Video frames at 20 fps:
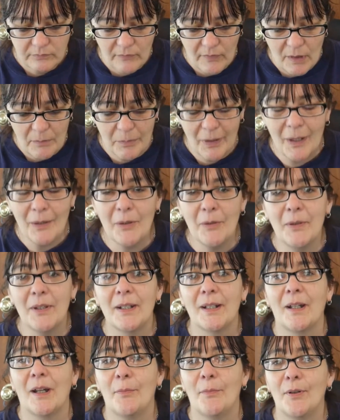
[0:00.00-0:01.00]
Probably with a
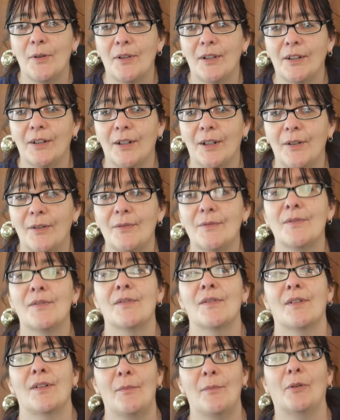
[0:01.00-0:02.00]
couple
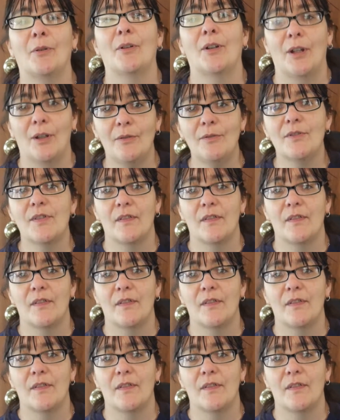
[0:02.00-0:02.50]
coats